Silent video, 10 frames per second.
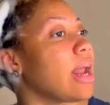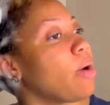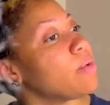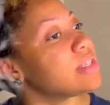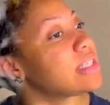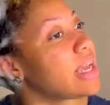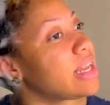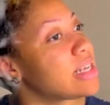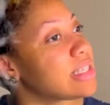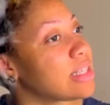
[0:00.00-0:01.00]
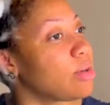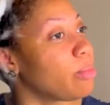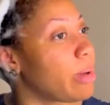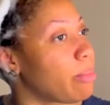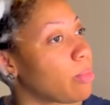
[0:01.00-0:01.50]
I will say it is a little
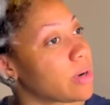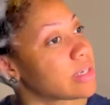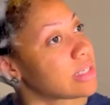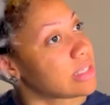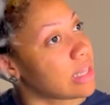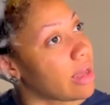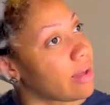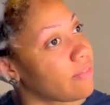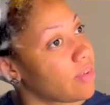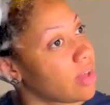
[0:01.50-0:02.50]
bit more stiff,